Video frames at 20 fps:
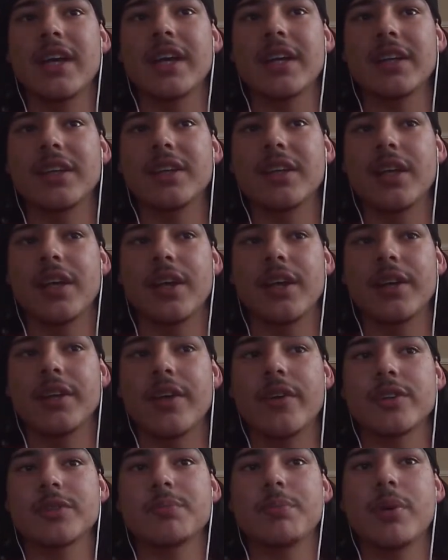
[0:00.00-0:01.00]
and care
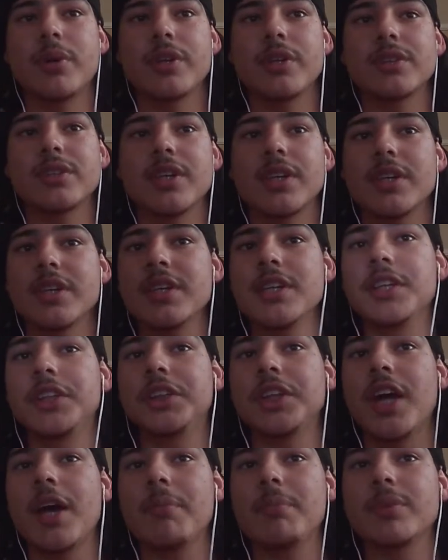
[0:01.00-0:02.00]
that was put into
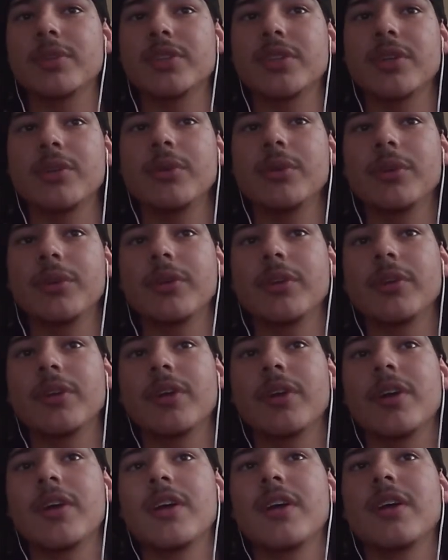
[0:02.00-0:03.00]
each episode
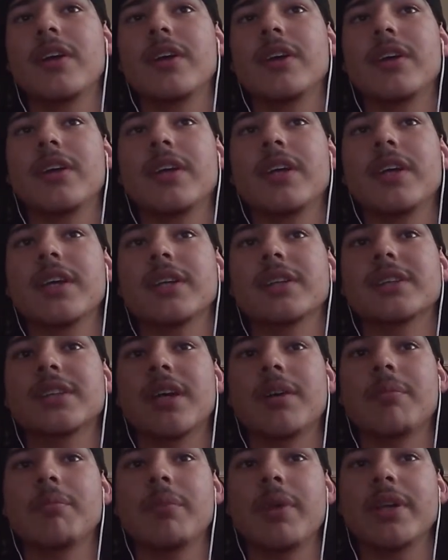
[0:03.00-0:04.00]
is
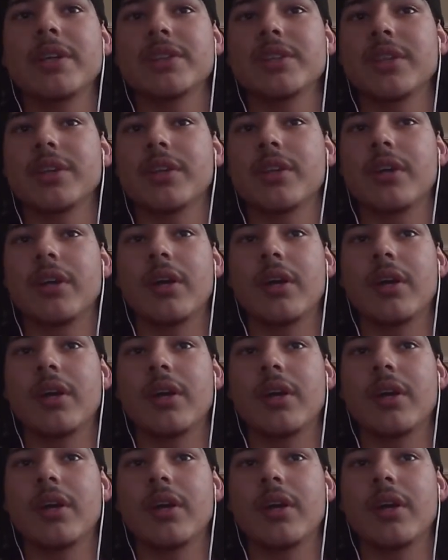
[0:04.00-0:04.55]
amazing.